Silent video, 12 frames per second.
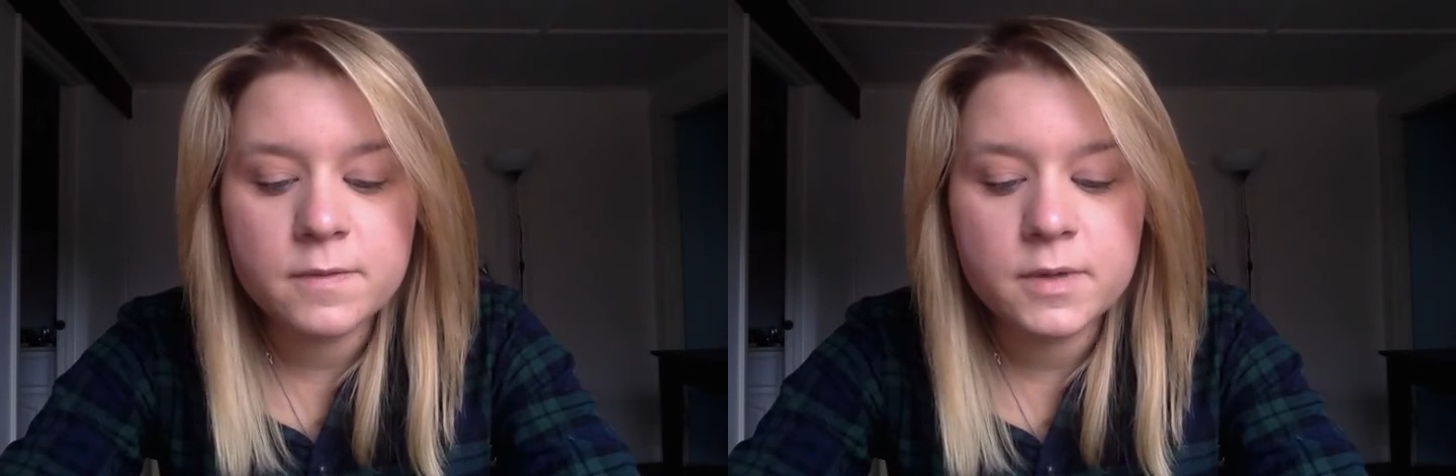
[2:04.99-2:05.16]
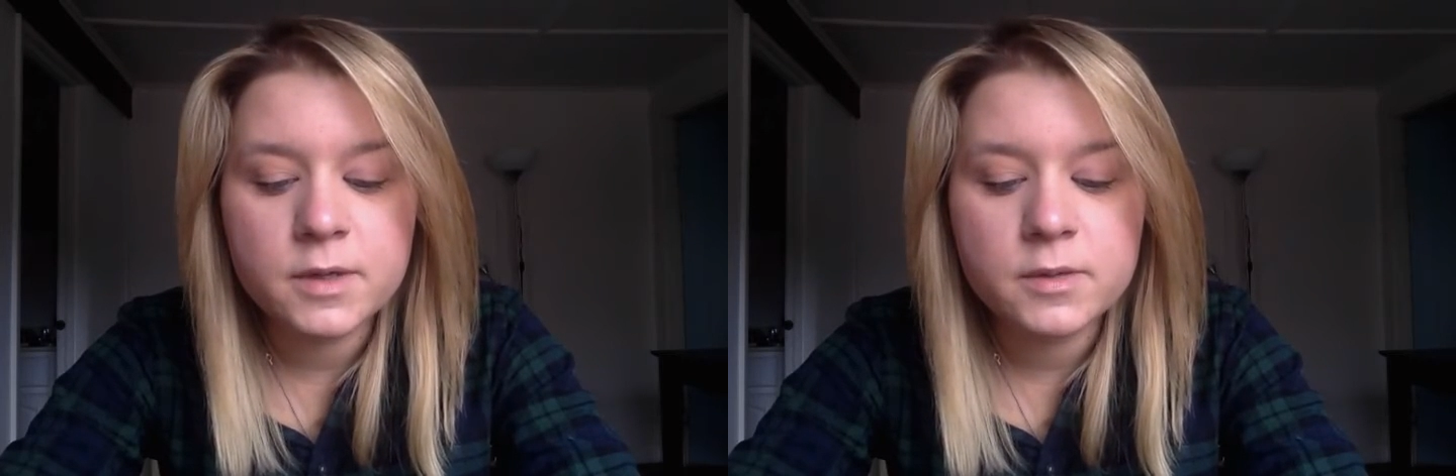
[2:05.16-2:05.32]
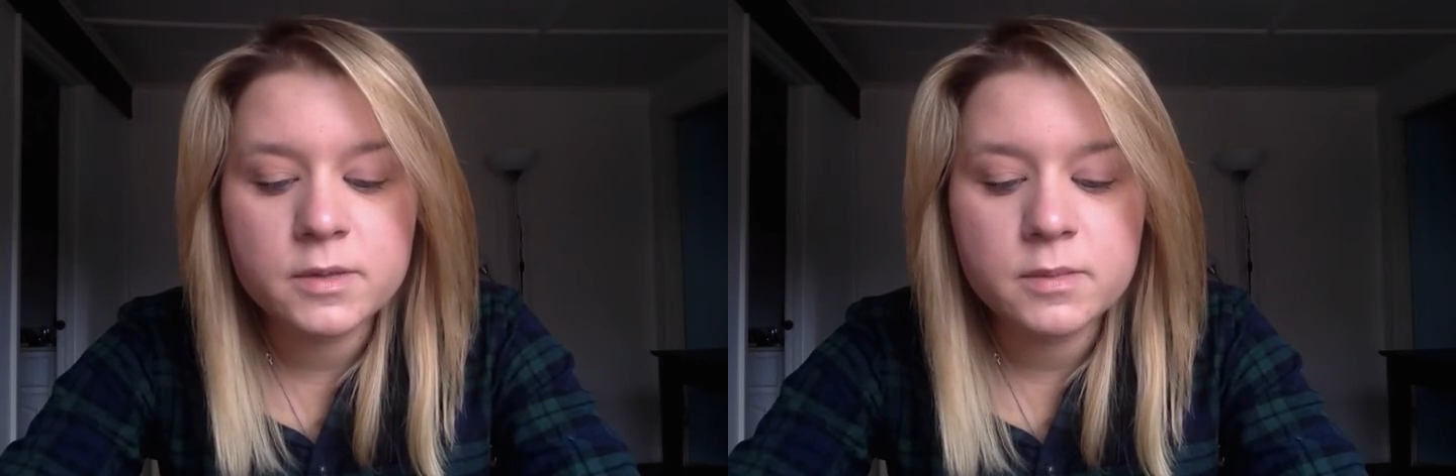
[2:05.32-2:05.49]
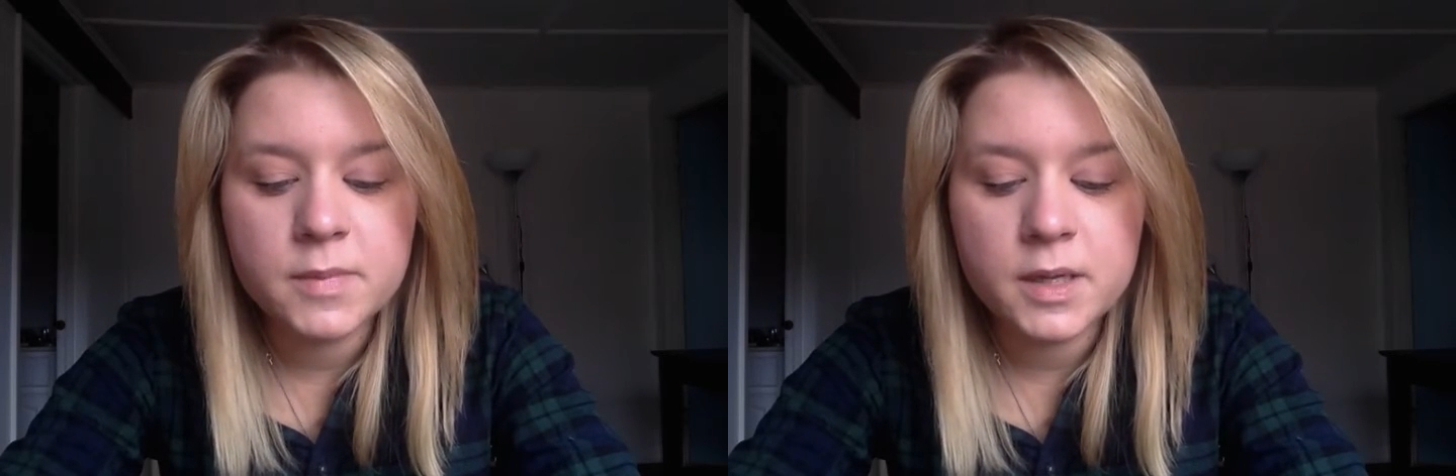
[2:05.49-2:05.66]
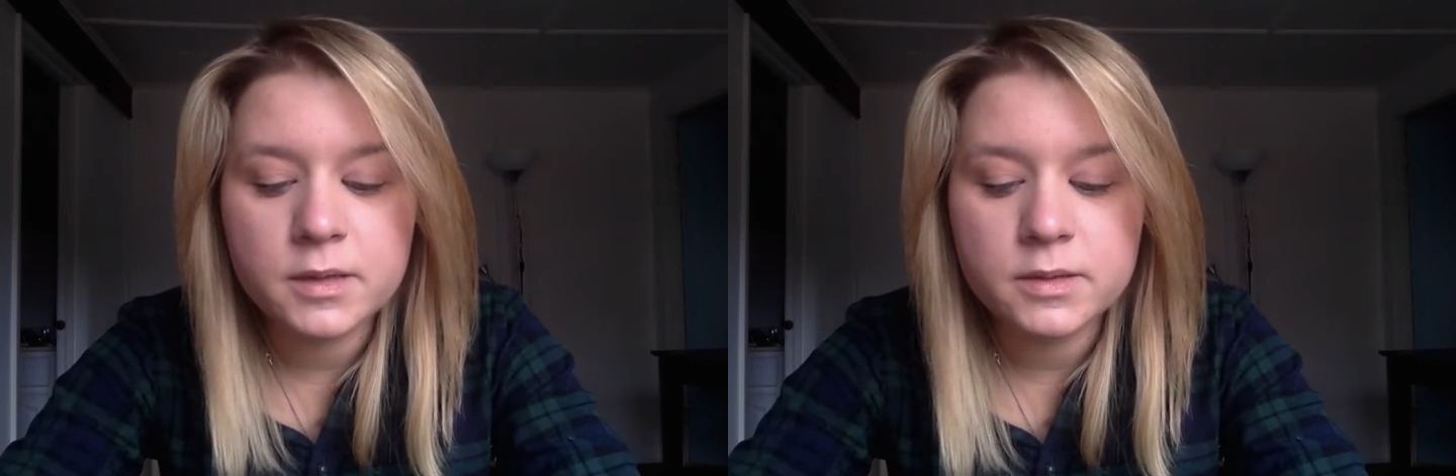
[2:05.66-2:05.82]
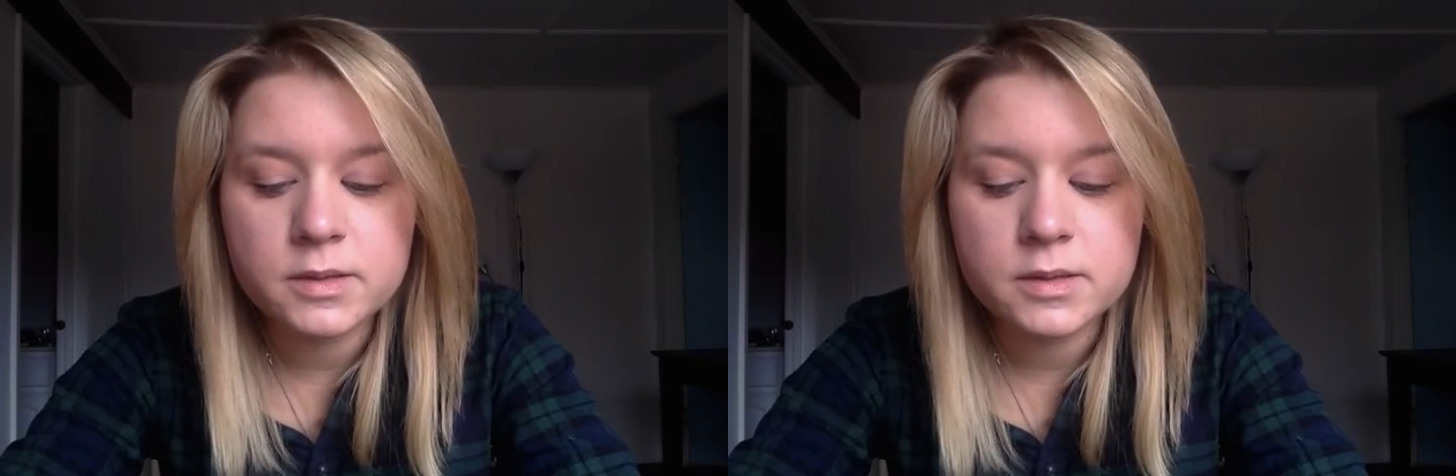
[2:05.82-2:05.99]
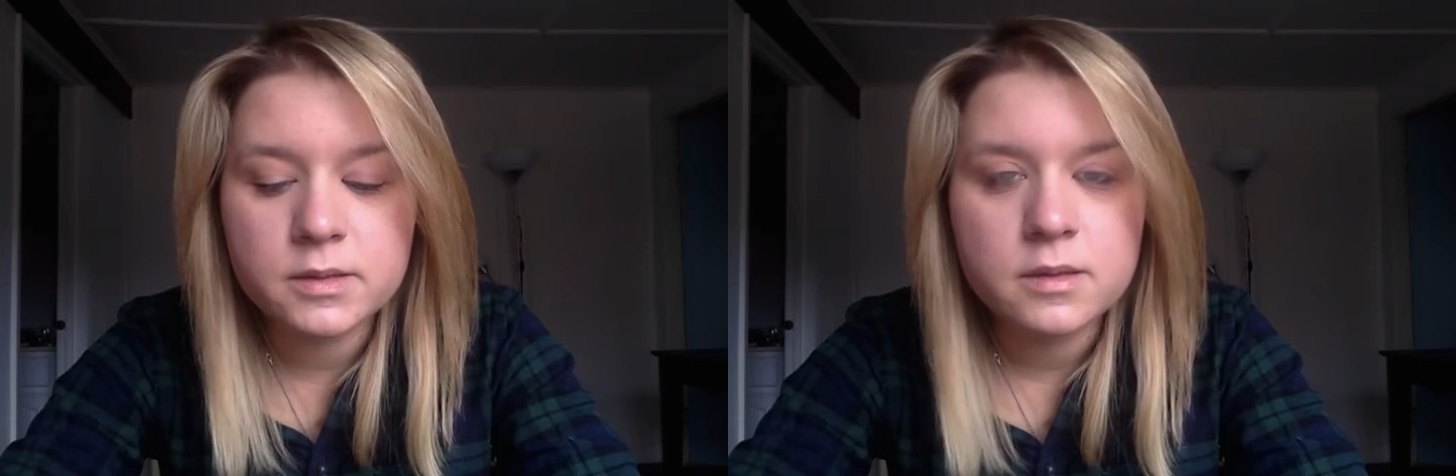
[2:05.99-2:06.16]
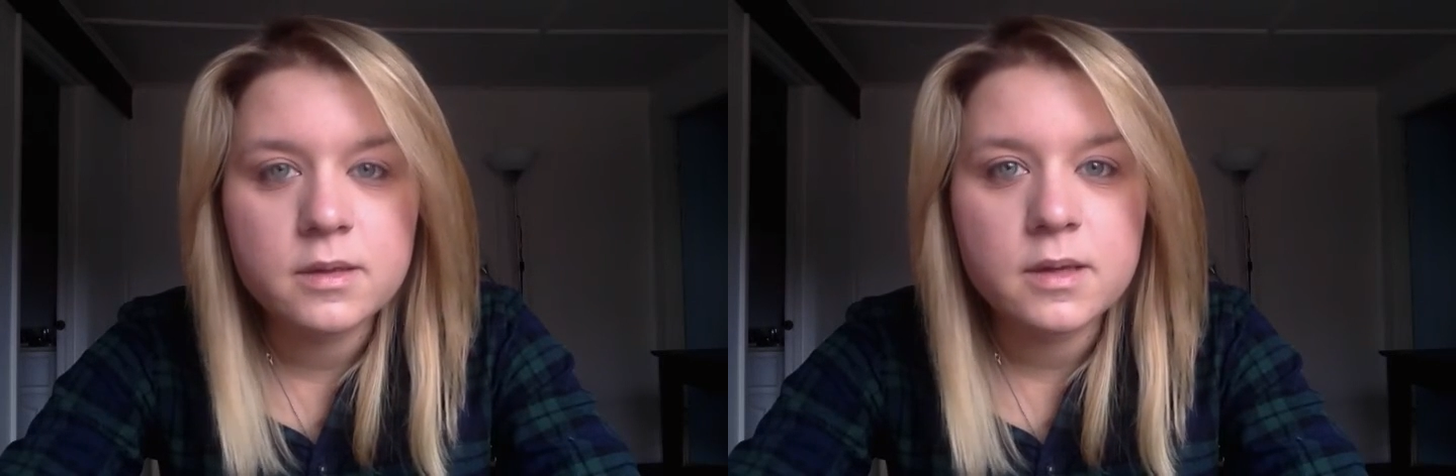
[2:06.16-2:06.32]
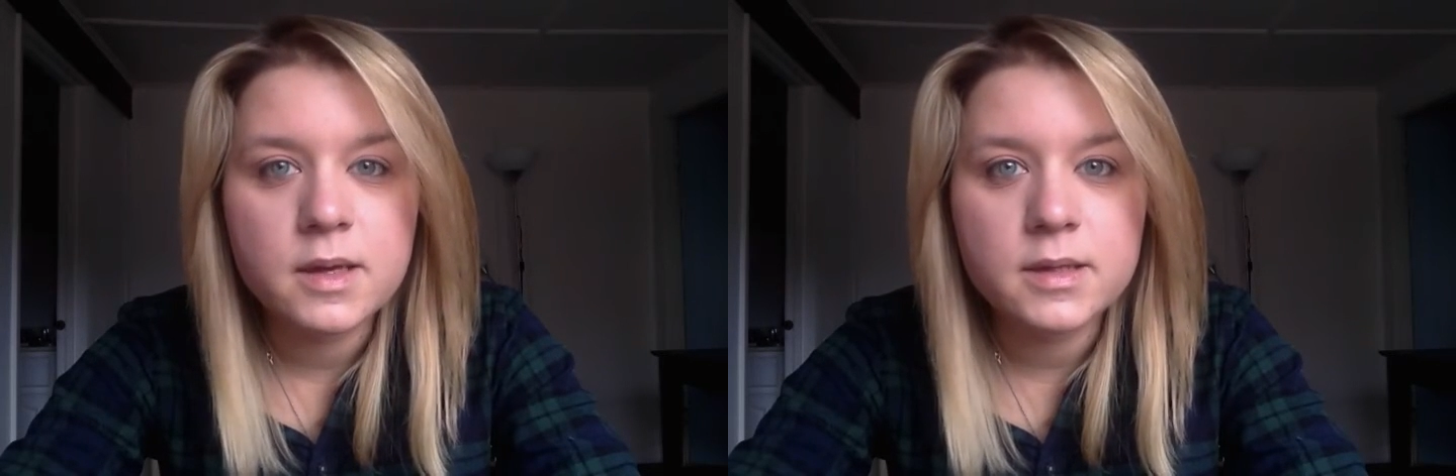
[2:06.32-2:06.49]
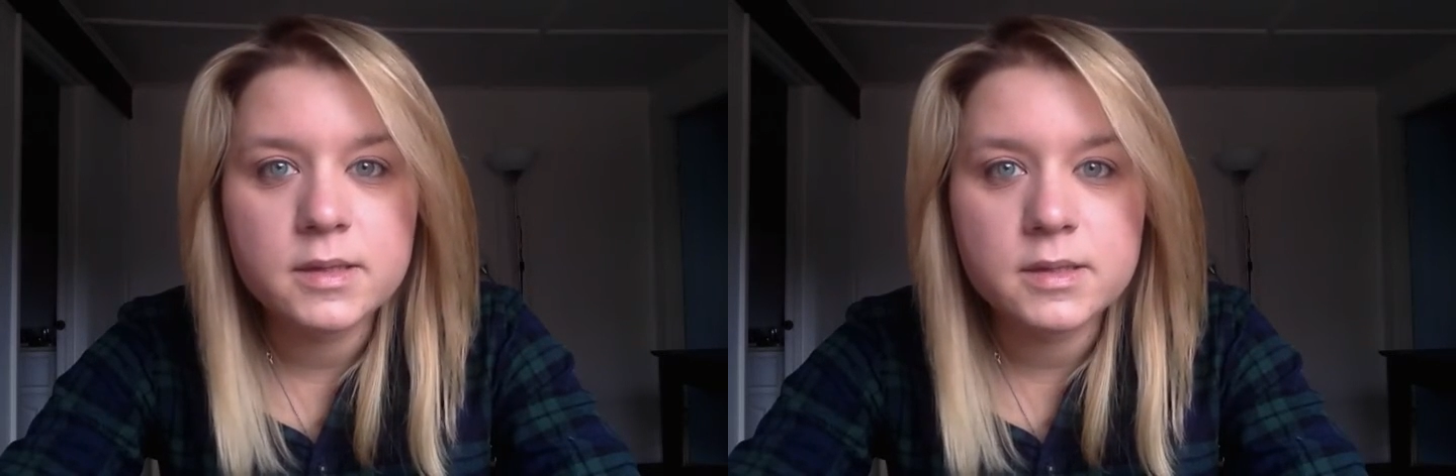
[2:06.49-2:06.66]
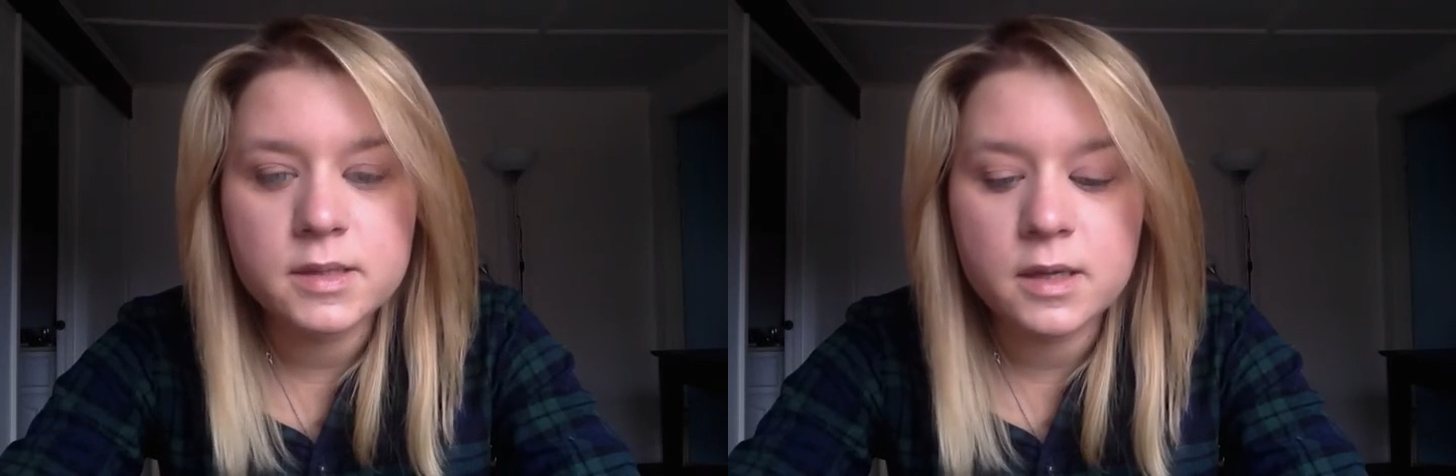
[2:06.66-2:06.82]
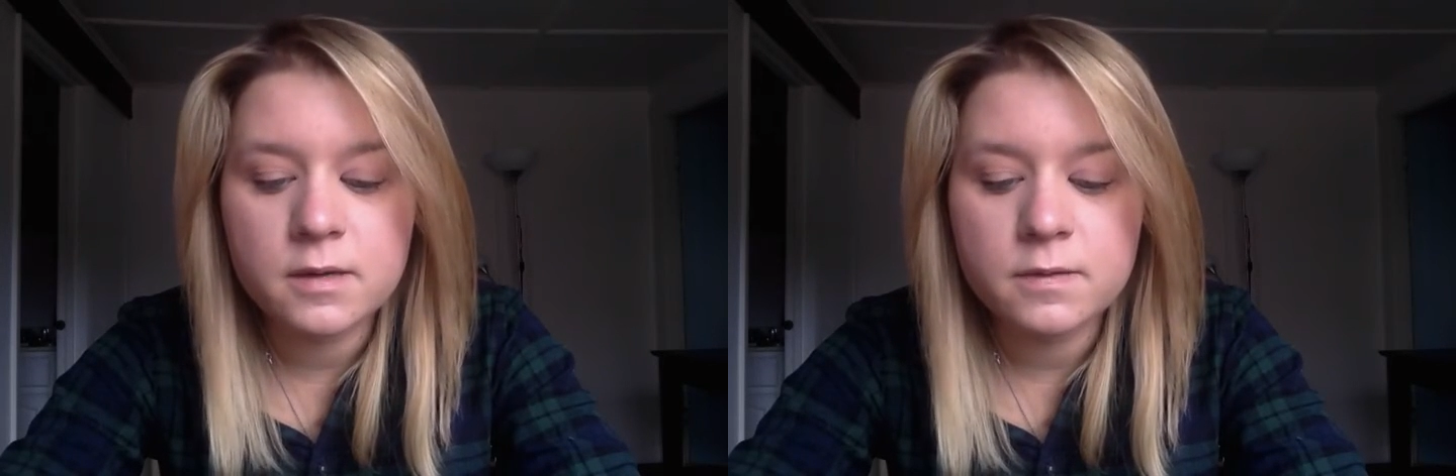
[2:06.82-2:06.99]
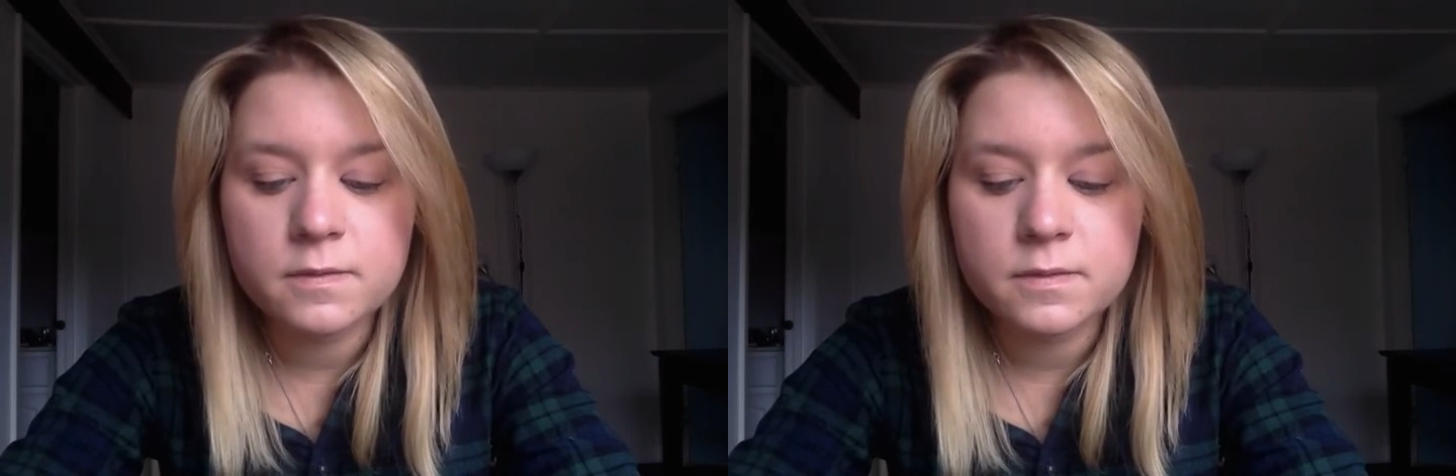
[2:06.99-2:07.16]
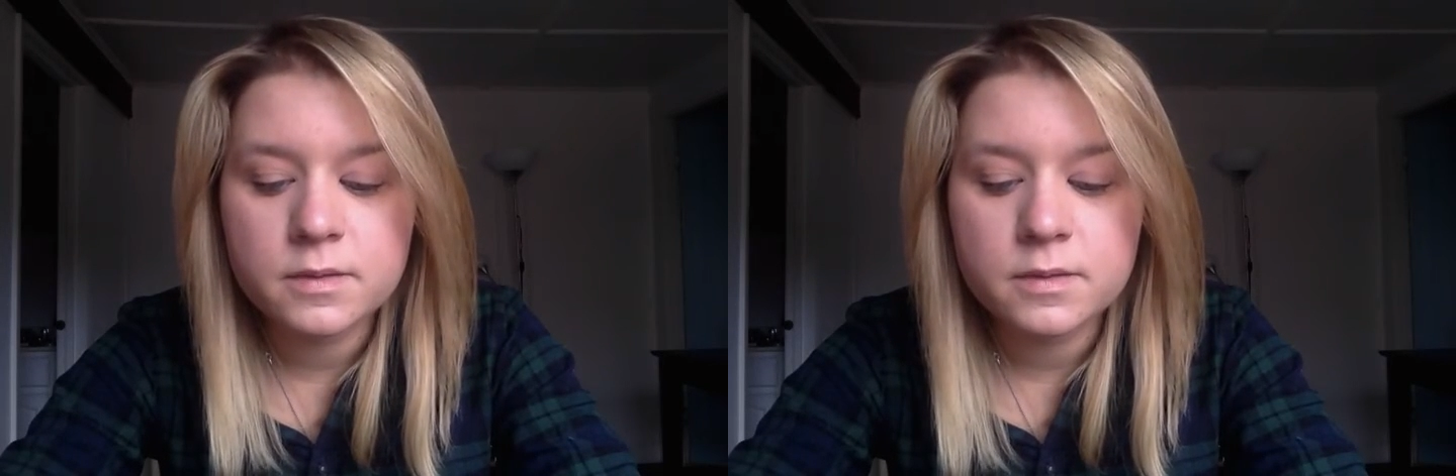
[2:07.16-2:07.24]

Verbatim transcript: for you to melt and dissolve,